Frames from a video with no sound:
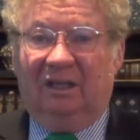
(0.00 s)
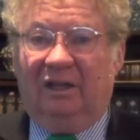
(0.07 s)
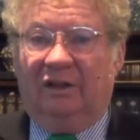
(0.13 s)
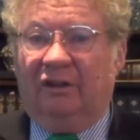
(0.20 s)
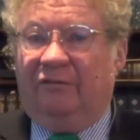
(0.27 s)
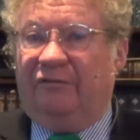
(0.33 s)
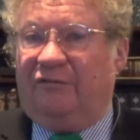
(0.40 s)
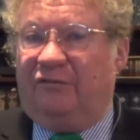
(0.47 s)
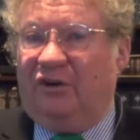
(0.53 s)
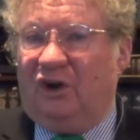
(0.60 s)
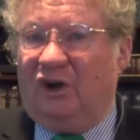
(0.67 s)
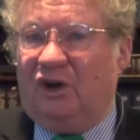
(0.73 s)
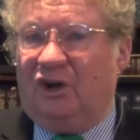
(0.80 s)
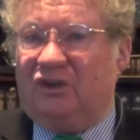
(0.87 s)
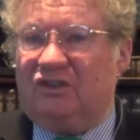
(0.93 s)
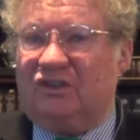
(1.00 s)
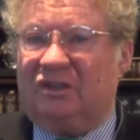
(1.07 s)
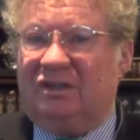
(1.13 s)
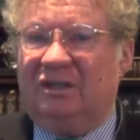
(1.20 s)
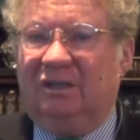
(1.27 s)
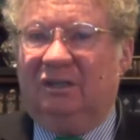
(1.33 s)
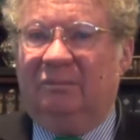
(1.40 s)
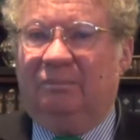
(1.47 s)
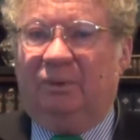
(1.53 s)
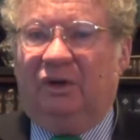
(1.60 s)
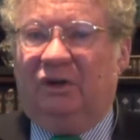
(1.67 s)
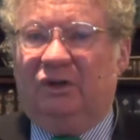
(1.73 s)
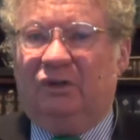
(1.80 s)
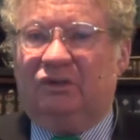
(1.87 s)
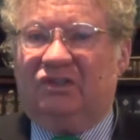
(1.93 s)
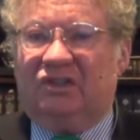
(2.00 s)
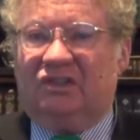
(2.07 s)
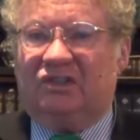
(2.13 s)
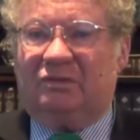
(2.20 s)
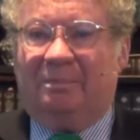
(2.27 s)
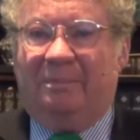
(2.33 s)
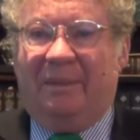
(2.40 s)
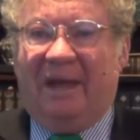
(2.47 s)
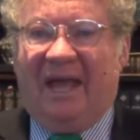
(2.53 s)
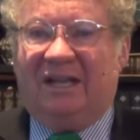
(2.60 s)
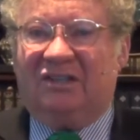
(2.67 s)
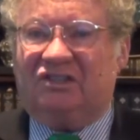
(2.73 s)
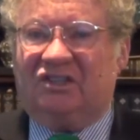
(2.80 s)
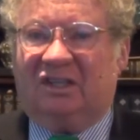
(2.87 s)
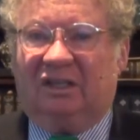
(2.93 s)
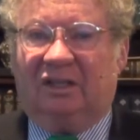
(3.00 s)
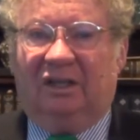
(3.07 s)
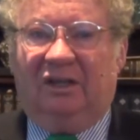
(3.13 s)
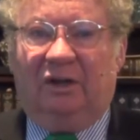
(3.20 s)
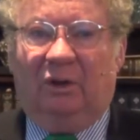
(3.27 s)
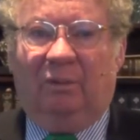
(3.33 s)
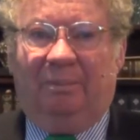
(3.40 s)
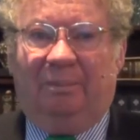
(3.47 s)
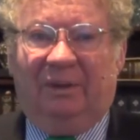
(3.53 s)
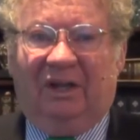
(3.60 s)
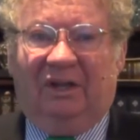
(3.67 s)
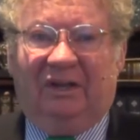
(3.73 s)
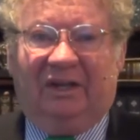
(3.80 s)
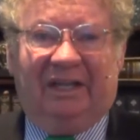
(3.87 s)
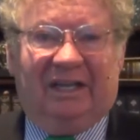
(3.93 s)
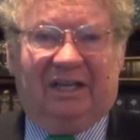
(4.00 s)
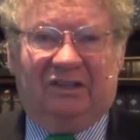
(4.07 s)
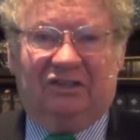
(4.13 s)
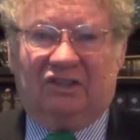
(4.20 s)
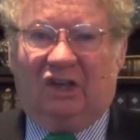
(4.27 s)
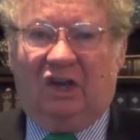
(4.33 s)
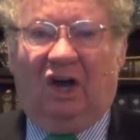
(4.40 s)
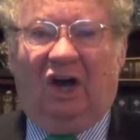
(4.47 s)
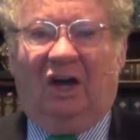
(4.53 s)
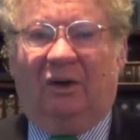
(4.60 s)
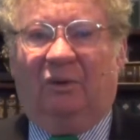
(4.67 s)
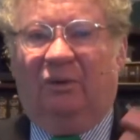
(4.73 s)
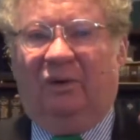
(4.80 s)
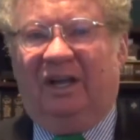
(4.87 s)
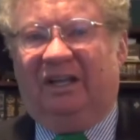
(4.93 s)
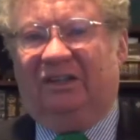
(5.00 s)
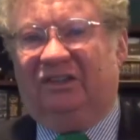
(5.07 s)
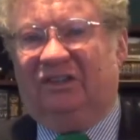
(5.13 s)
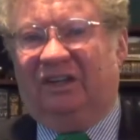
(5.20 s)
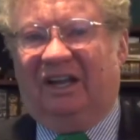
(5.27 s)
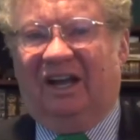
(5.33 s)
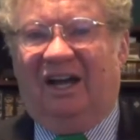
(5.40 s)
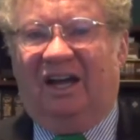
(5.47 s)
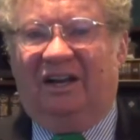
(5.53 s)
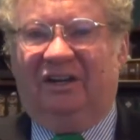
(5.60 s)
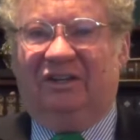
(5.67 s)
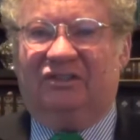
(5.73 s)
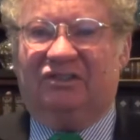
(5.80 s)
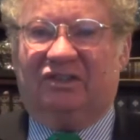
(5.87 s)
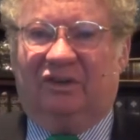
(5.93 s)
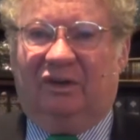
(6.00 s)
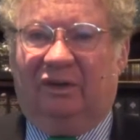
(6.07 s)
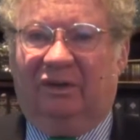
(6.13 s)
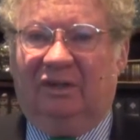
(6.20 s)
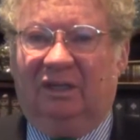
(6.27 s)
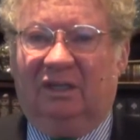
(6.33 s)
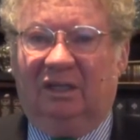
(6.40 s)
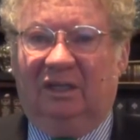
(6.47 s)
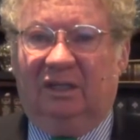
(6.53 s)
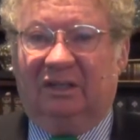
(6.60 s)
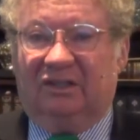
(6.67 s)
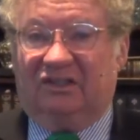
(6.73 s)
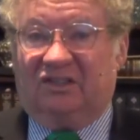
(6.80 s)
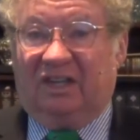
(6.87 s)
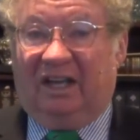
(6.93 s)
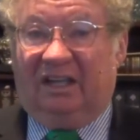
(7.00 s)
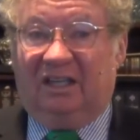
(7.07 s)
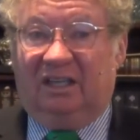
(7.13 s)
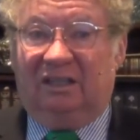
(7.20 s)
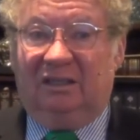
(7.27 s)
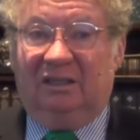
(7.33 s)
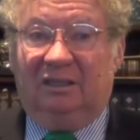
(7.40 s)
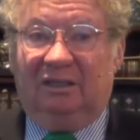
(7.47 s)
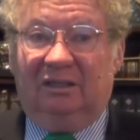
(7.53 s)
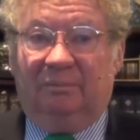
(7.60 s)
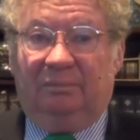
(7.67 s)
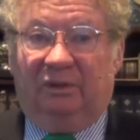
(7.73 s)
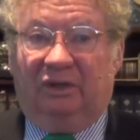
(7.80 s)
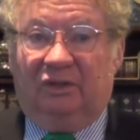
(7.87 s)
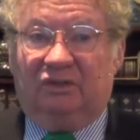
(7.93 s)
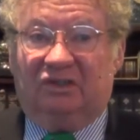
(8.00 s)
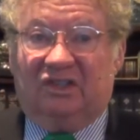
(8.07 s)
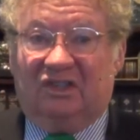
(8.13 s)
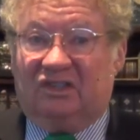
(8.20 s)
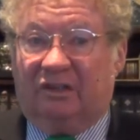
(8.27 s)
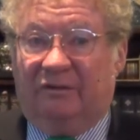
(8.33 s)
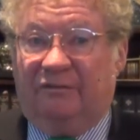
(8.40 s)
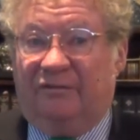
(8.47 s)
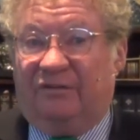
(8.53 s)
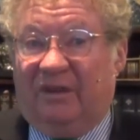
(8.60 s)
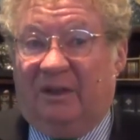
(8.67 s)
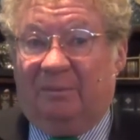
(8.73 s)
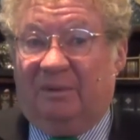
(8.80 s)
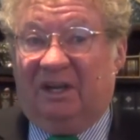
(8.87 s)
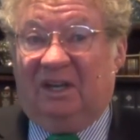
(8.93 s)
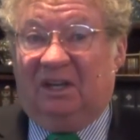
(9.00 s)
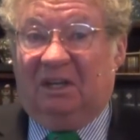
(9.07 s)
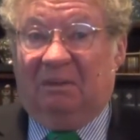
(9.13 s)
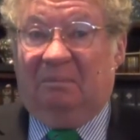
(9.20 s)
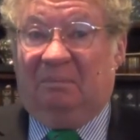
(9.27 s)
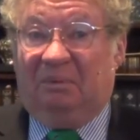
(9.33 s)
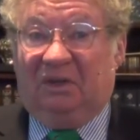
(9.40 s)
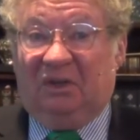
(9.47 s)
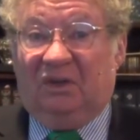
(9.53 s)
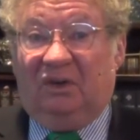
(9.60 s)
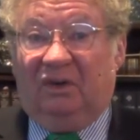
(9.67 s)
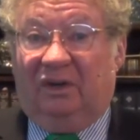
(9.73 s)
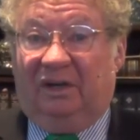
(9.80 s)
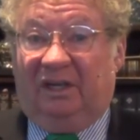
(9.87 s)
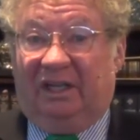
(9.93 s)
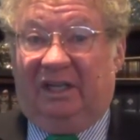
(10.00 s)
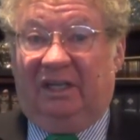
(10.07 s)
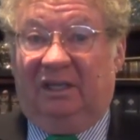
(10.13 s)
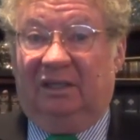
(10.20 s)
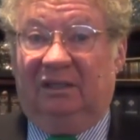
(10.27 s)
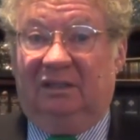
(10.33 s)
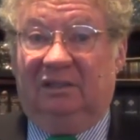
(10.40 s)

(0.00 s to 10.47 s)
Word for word: The first produces masculine nobility and is caught away to God and his throne. The second produces effeminate impurity,